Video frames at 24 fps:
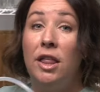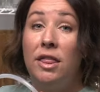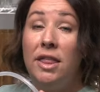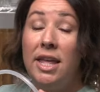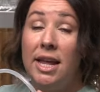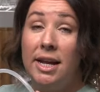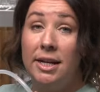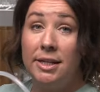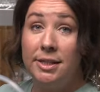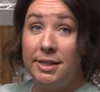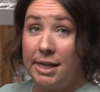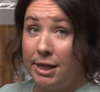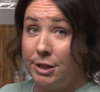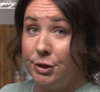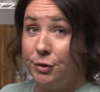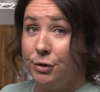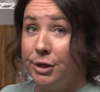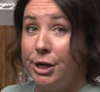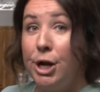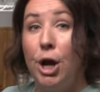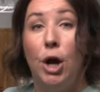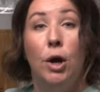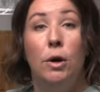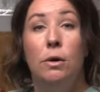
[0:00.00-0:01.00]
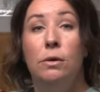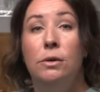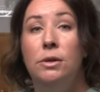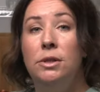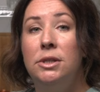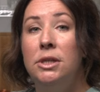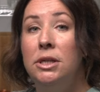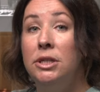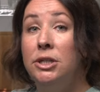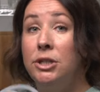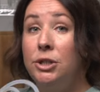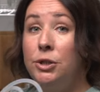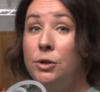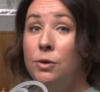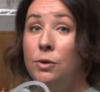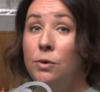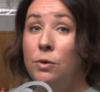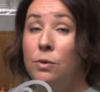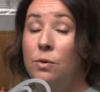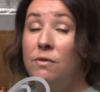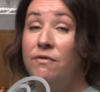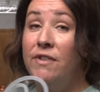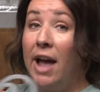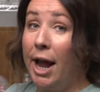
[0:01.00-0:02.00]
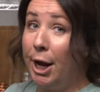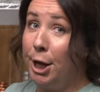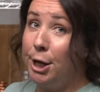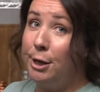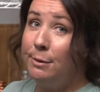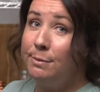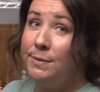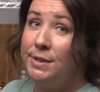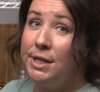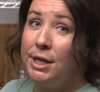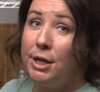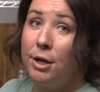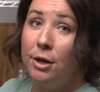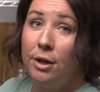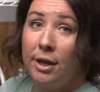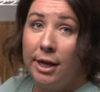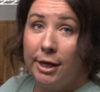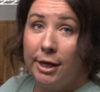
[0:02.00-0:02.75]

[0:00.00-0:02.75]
the accessory hose to vacuum seal